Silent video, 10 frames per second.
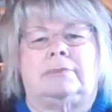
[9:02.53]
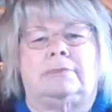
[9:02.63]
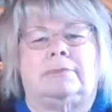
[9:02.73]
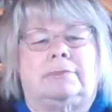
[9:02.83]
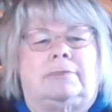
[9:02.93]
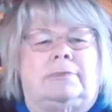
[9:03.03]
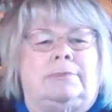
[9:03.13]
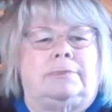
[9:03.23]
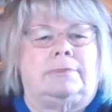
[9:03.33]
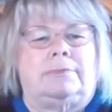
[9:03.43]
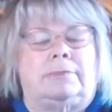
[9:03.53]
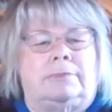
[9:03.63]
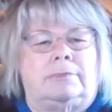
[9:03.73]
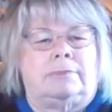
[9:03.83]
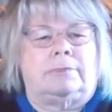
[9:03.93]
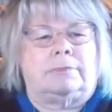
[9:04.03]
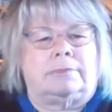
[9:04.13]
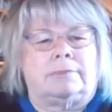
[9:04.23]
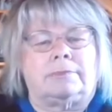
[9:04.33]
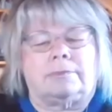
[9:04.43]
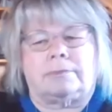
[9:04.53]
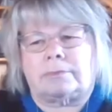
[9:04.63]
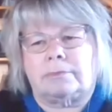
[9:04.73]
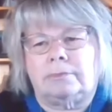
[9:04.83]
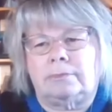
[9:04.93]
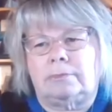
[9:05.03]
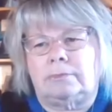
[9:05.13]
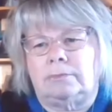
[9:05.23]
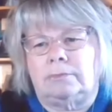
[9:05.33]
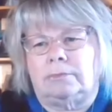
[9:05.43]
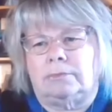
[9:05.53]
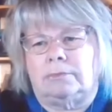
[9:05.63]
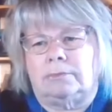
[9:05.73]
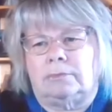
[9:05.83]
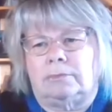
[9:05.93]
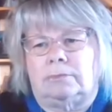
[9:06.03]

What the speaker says: [no speech]